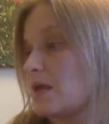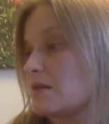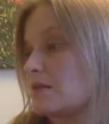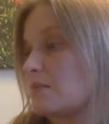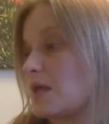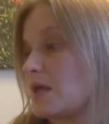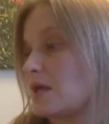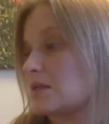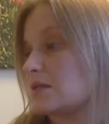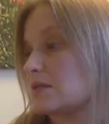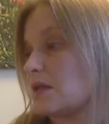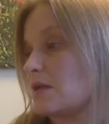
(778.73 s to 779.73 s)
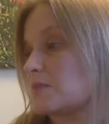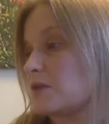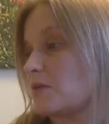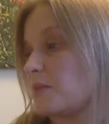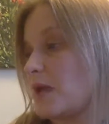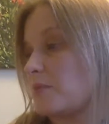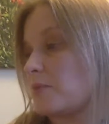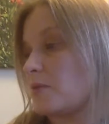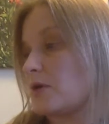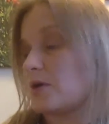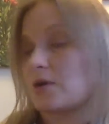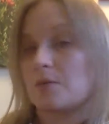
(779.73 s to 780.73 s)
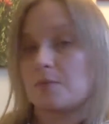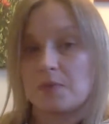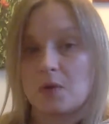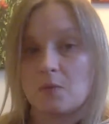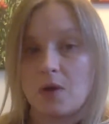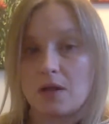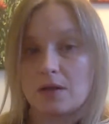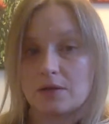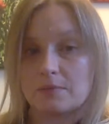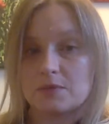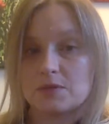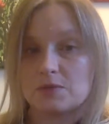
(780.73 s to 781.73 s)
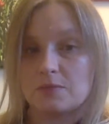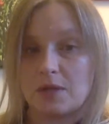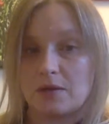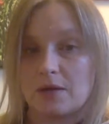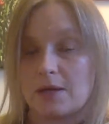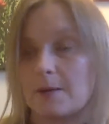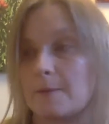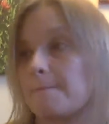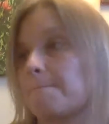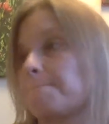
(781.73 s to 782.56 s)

The man stamps our paperwork. Welcome to America.